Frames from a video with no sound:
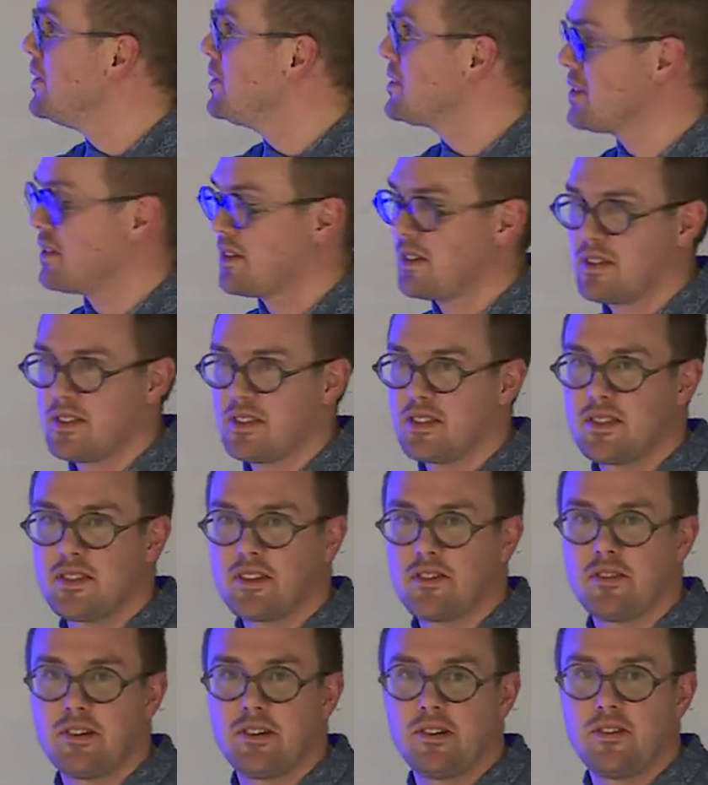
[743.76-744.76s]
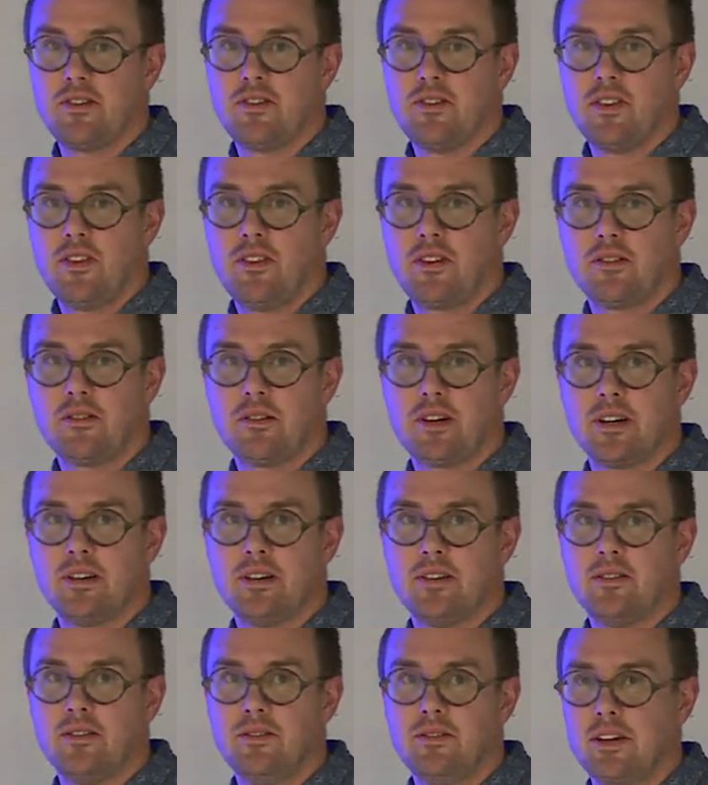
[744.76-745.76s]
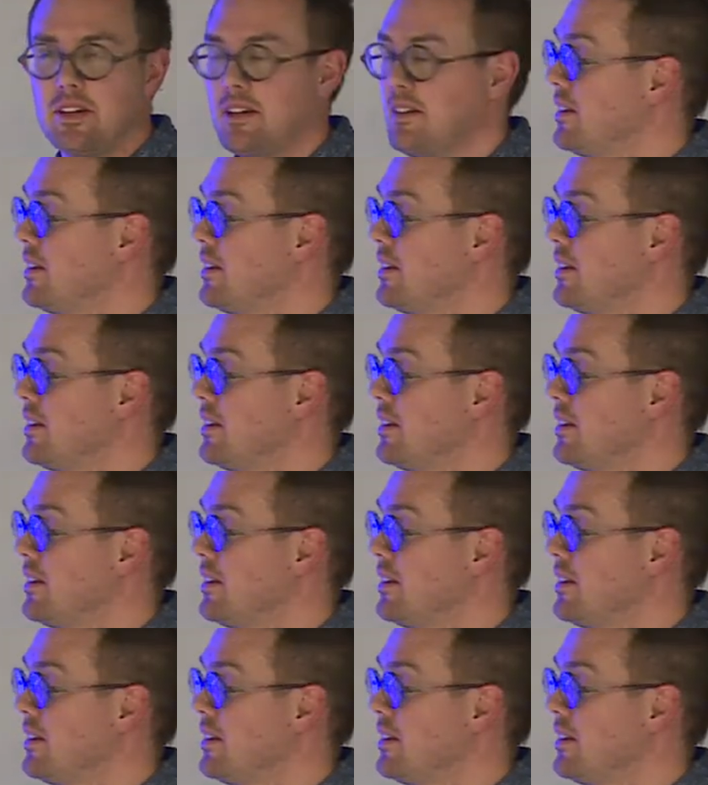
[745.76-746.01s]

so this is something we're really